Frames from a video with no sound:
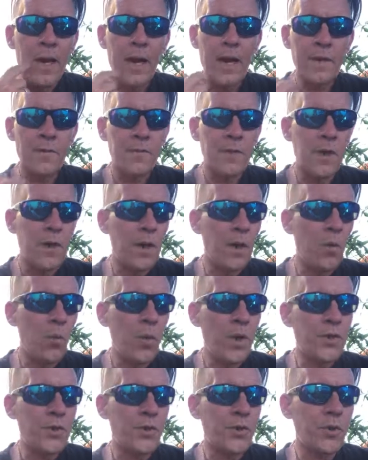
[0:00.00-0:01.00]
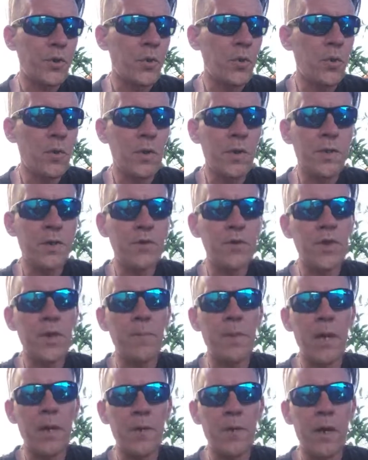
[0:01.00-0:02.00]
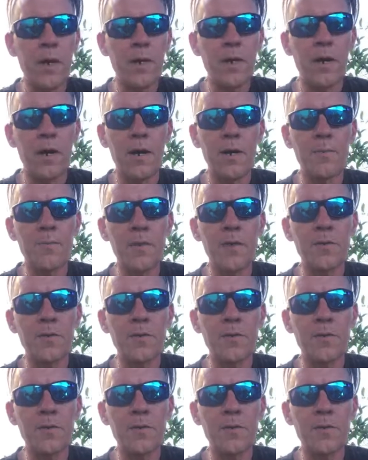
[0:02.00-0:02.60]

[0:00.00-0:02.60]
at WitchSkewl@gmail.com.